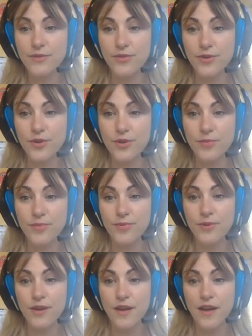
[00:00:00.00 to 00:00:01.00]
verb
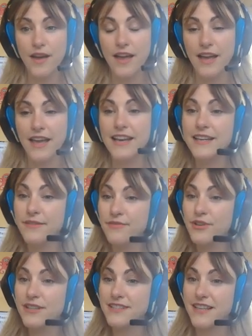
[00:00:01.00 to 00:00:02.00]
in
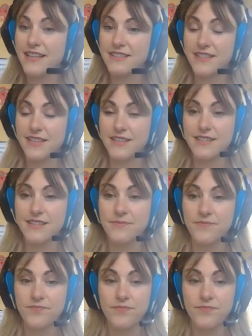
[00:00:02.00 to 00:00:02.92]
different tenses.